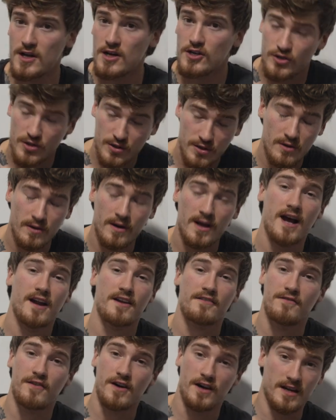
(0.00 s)
So you
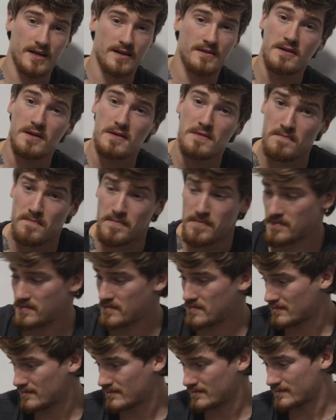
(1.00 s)
gotta
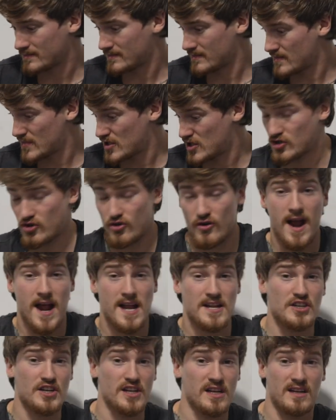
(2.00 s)
fucking
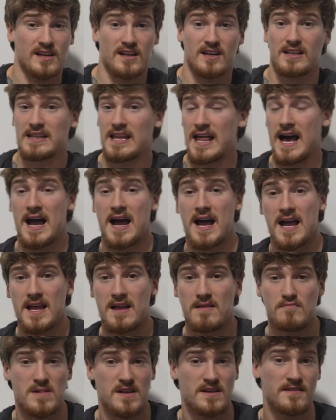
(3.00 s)
scratch and climb
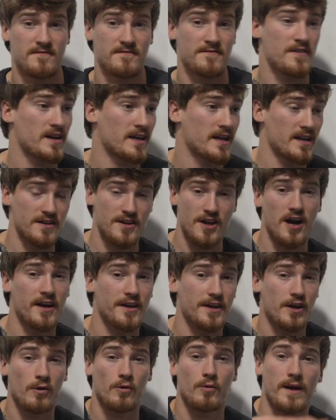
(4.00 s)
and fucking
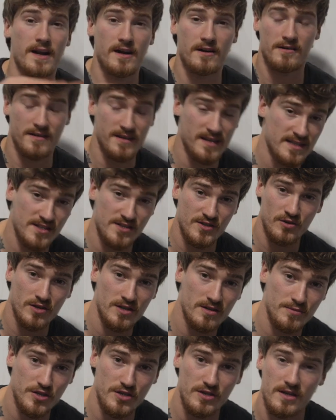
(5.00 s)
dog your way out of that
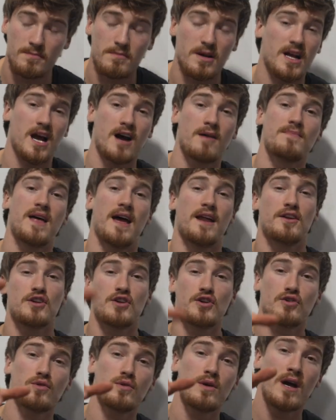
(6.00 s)
storm so you can become that
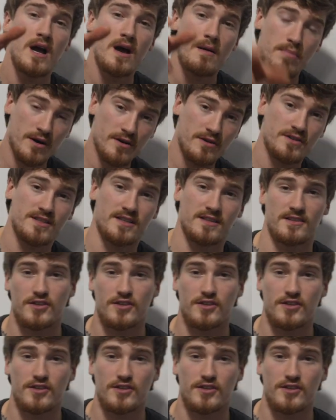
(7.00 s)
new person.